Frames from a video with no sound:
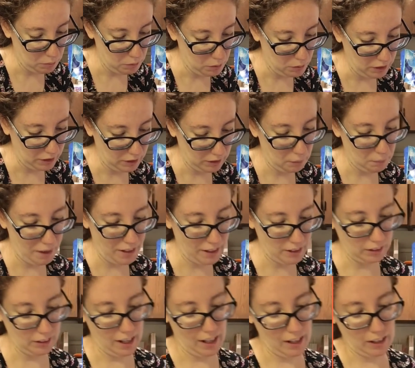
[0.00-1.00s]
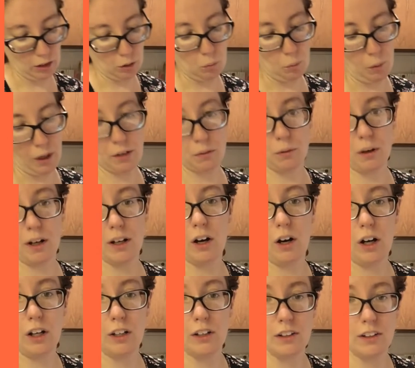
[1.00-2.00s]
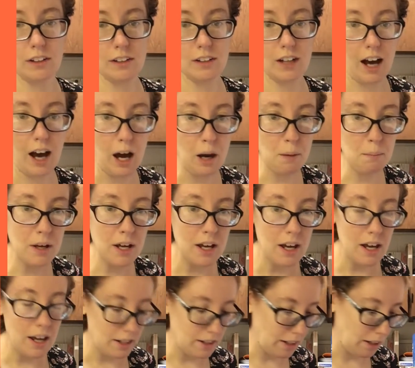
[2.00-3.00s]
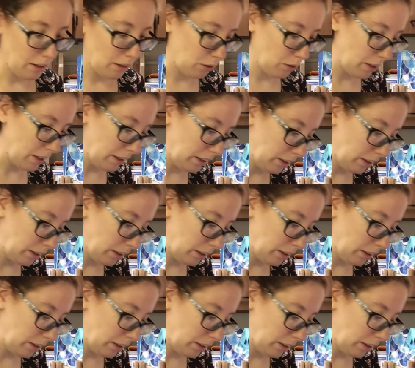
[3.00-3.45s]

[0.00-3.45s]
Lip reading: doing is I'm actually adding the white right onto the top to create